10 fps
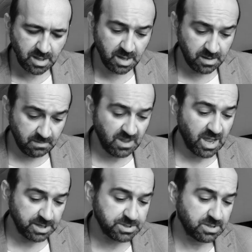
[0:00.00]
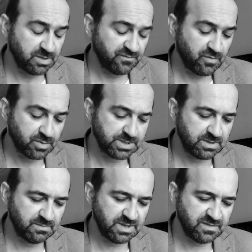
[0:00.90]
And they actually, of course,
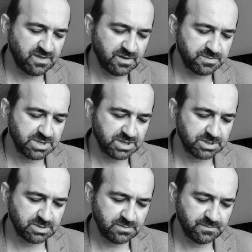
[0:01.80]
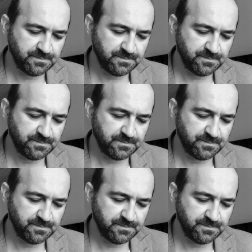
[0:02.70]
admit that objection.